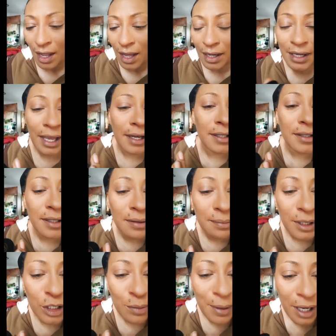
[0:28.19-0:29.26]
Again, it doesn't
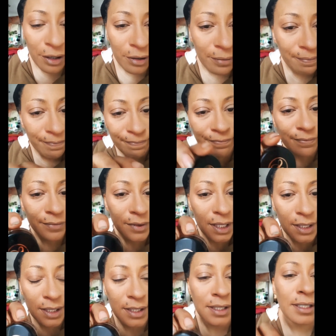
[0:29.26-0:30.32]
much matter.
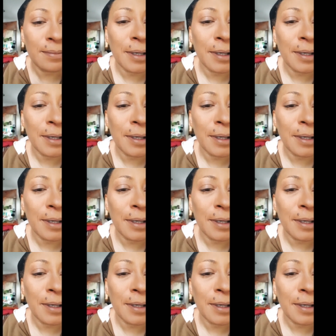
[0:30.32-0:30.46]
This isn't